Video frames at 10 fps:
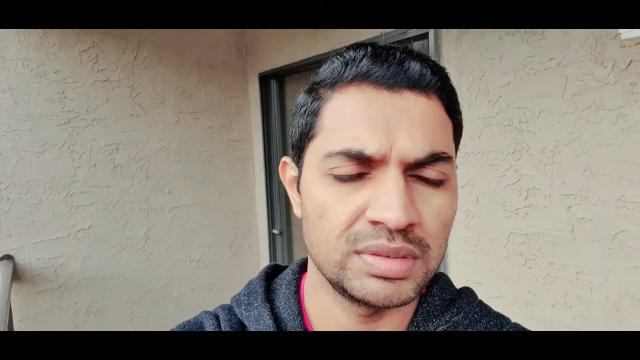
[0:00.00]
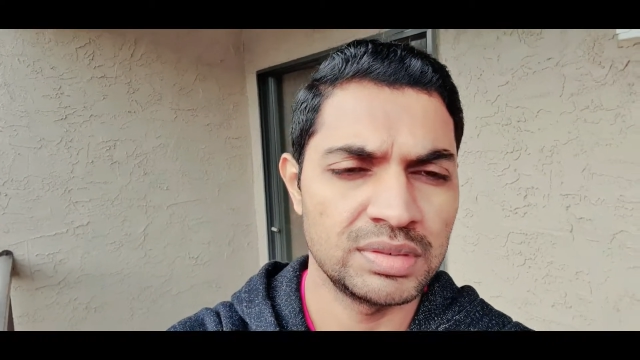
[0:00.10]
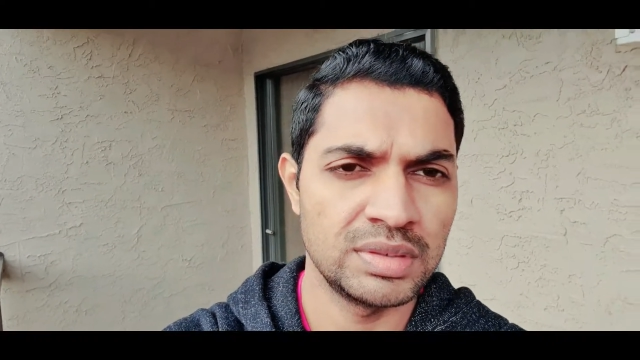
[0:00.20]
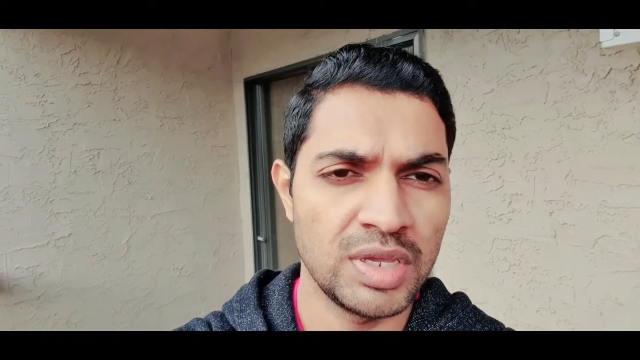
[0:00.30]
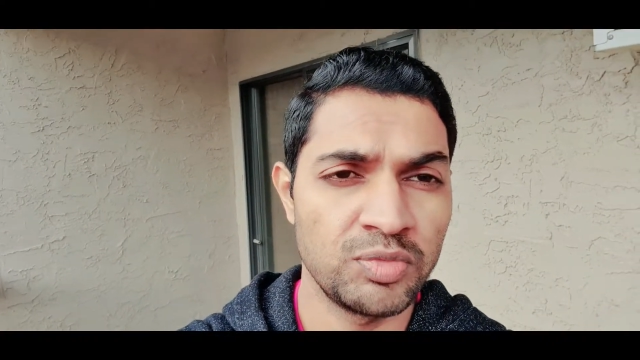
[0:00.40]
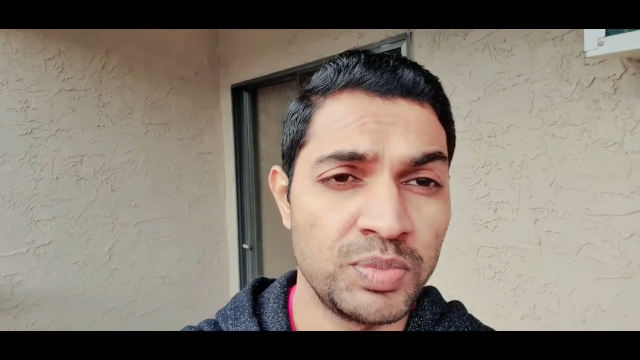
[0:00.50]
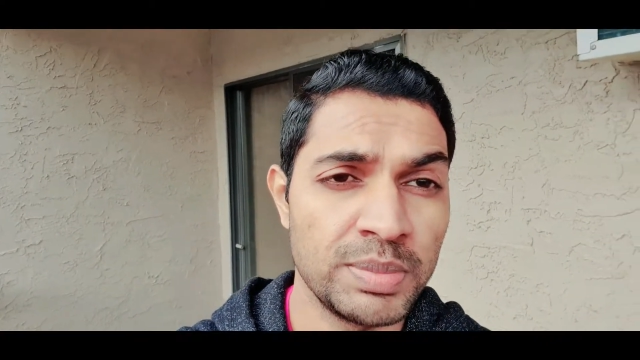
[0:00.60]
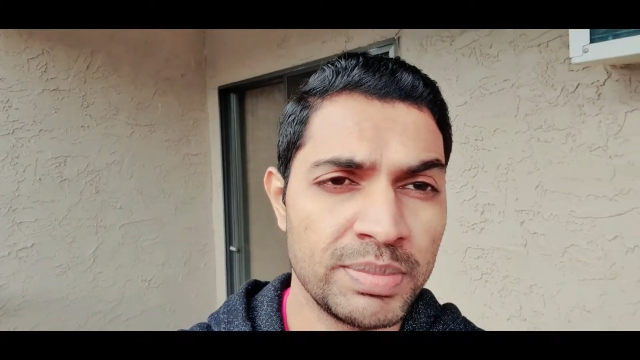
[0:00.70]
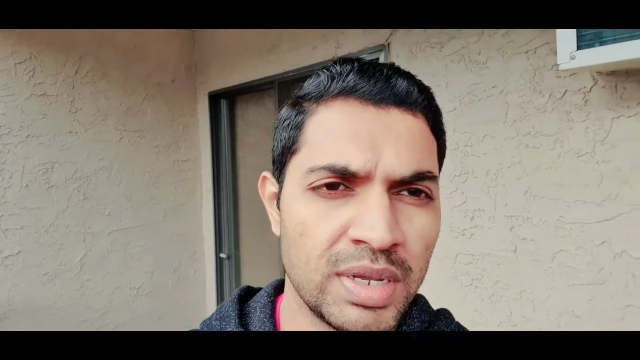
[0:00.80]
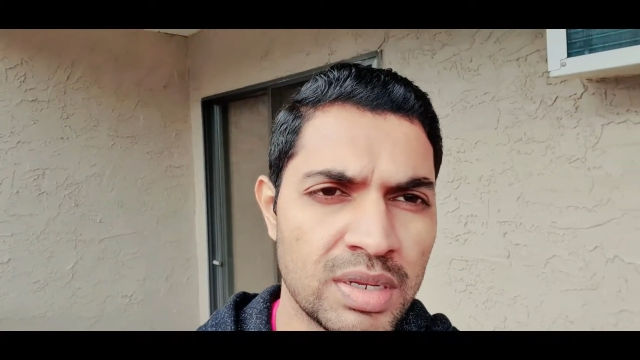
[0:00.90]
FB
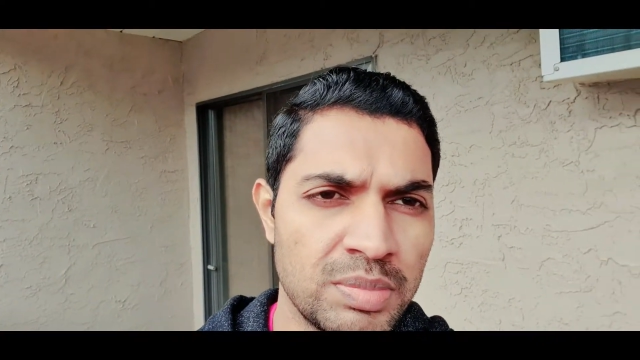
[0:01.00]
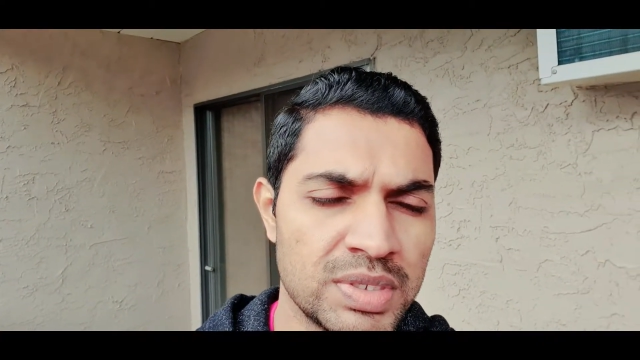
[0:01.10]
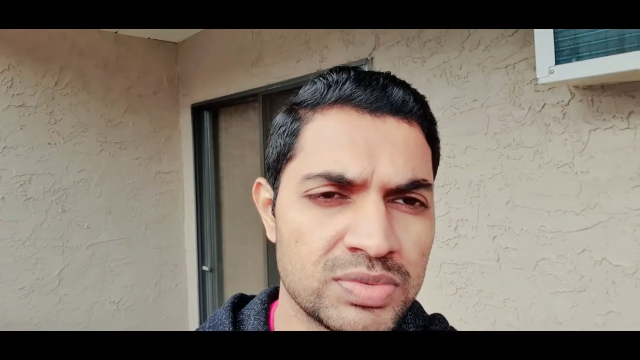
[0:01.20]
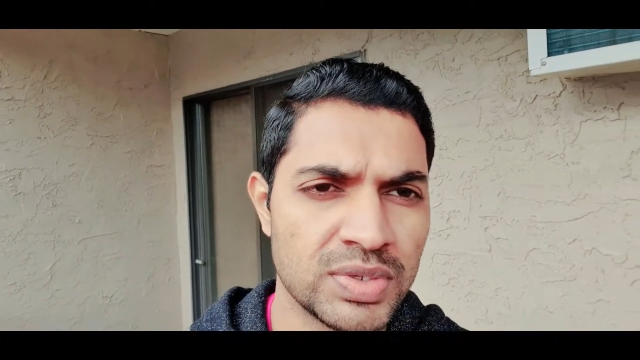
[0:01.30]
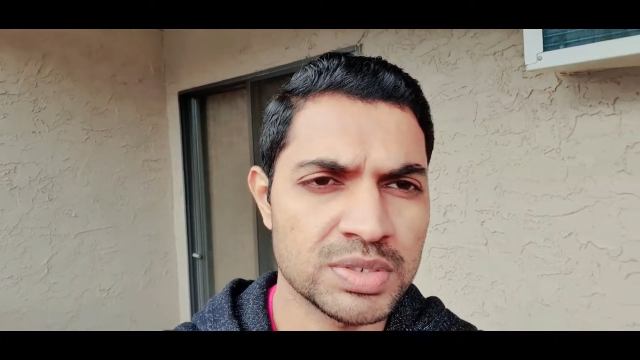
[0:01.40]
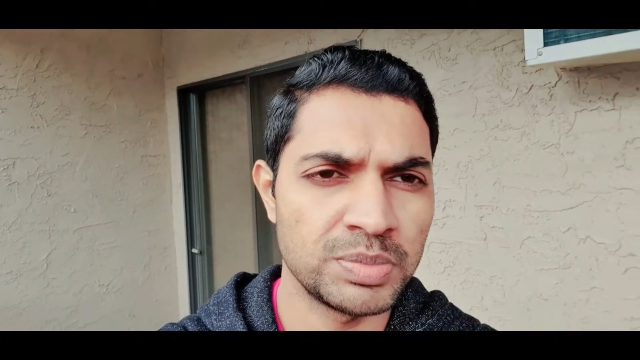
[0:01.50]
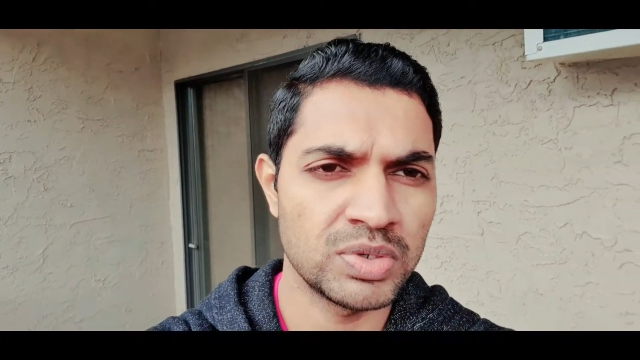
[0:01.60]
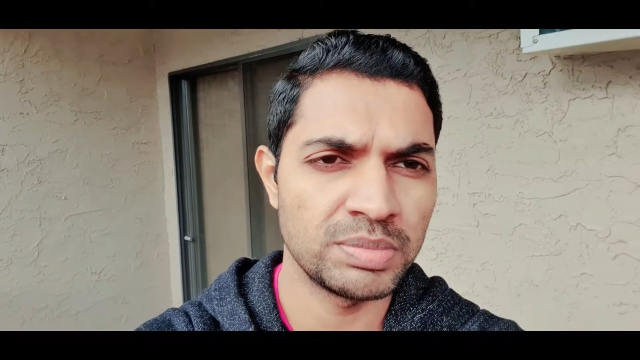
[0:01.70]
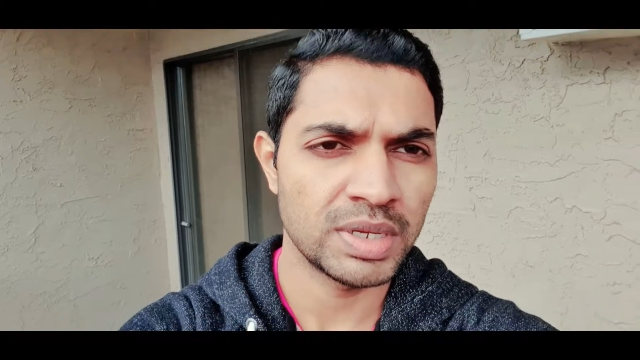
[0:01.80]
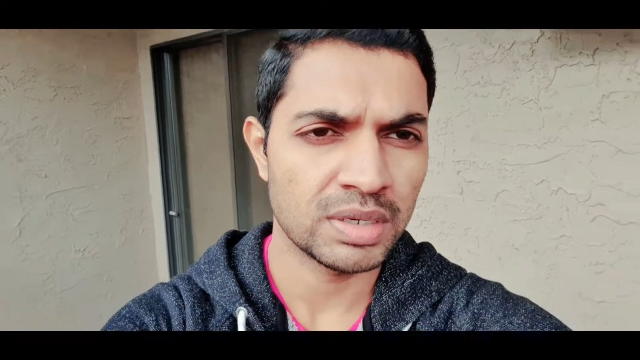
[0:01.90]
Marketplace,
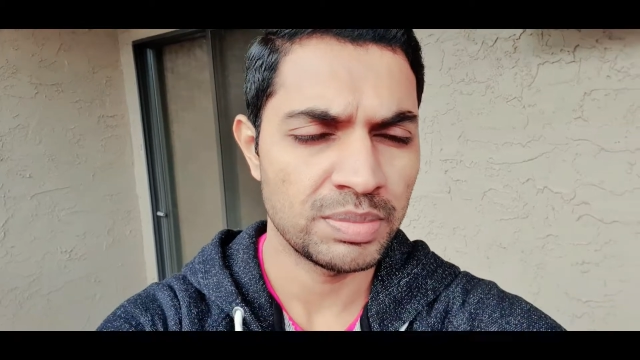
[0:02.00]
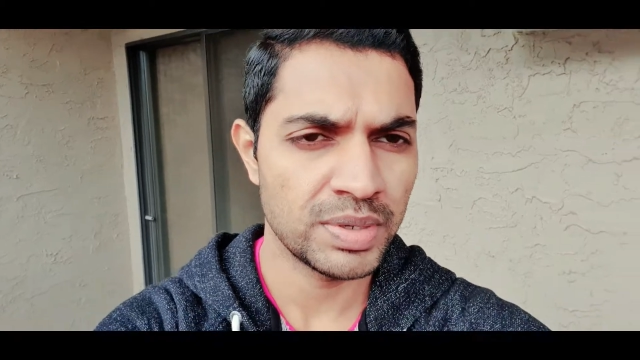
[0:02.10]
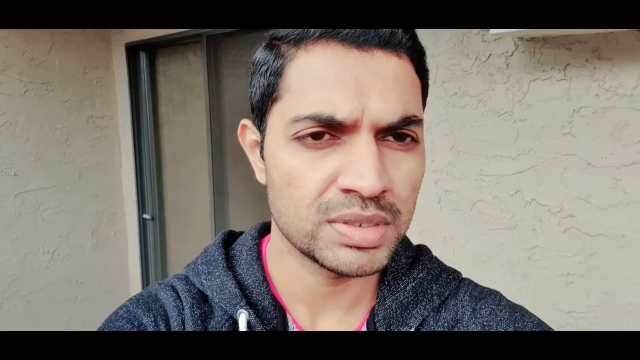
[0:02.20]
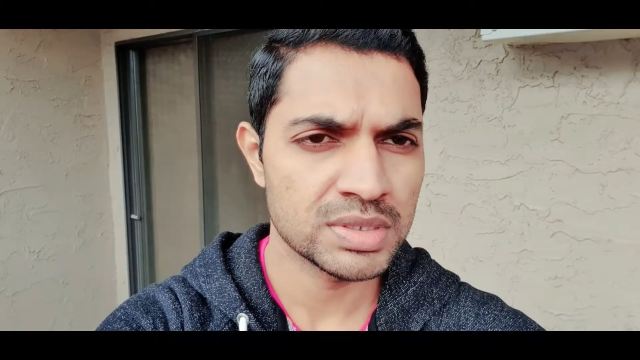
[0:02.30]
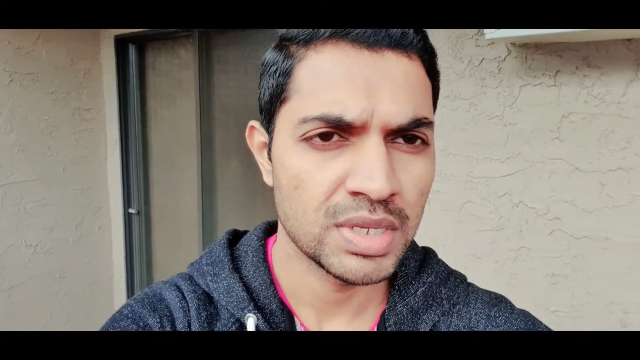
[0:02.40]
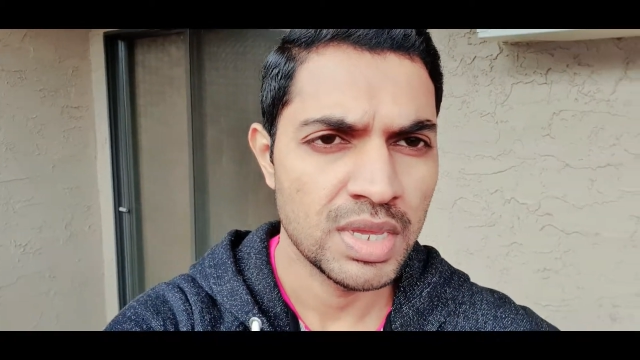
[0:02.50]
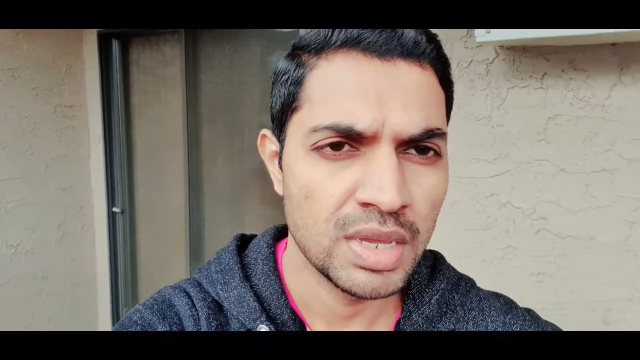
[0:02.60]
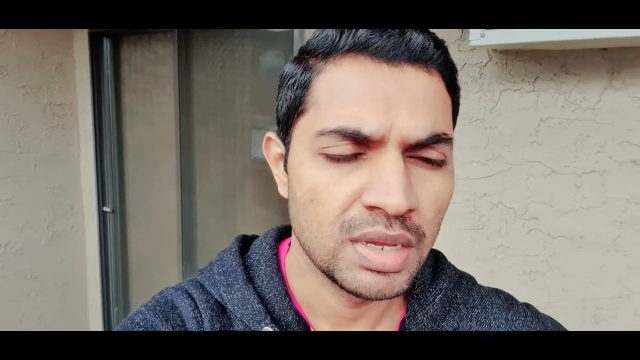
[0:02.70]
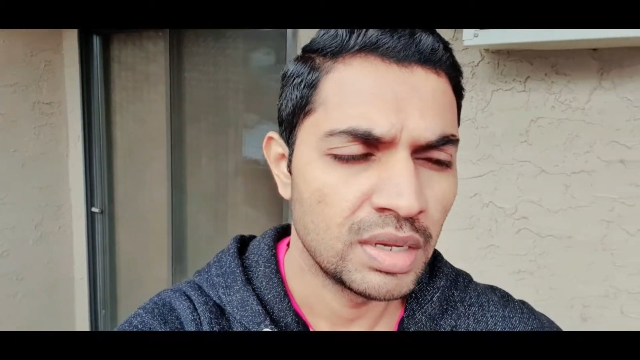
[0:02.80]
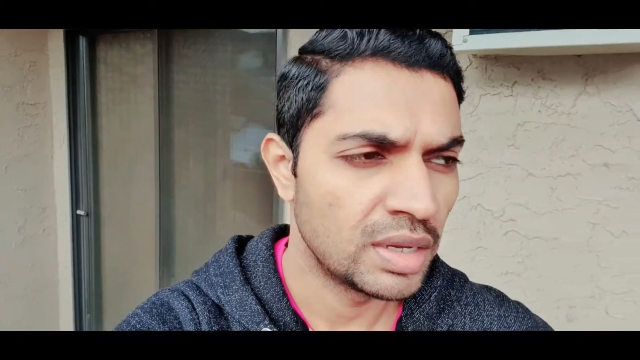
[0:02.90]
Facebook Marketplace,
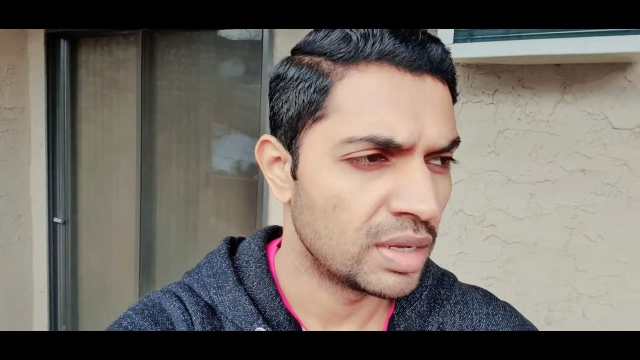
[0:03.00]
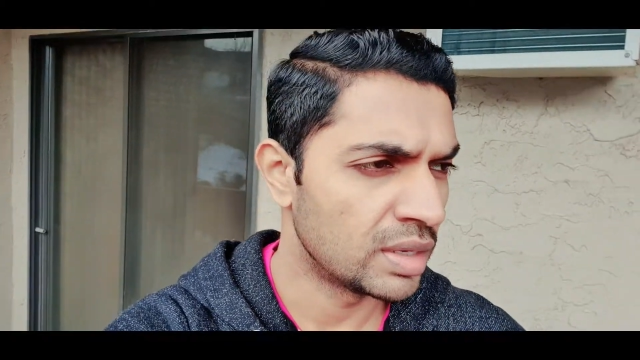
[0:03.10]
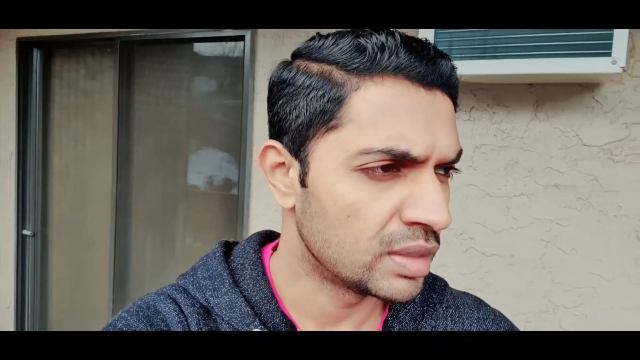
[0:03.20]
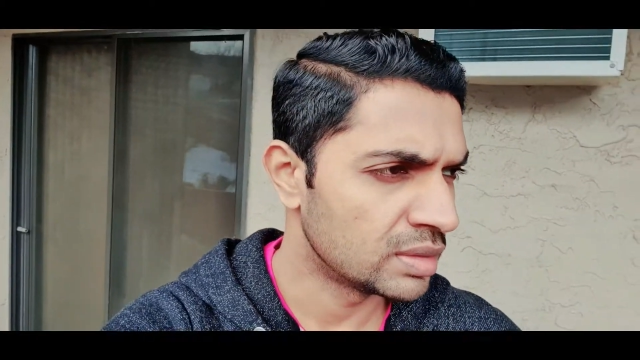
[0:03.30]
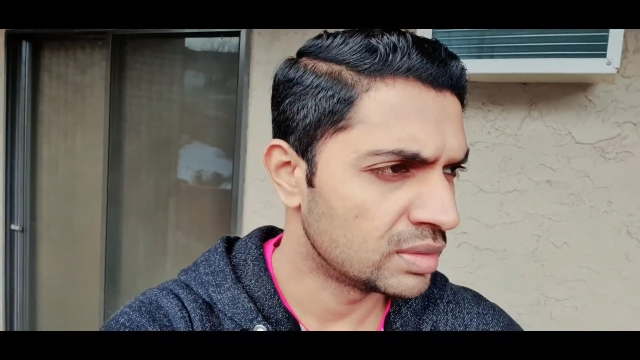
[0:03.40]
and